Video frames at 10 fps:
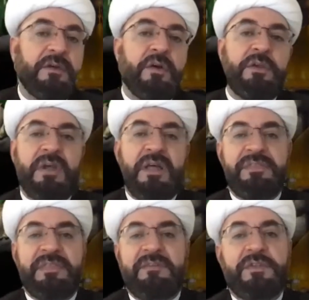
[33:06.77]
or you're
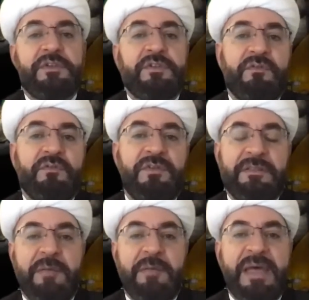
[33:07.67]
unthankful and you don't follow
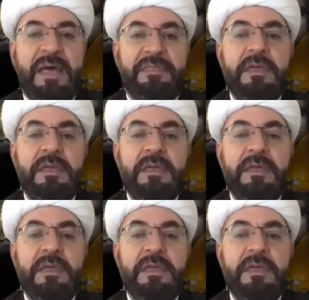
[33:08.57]
that path.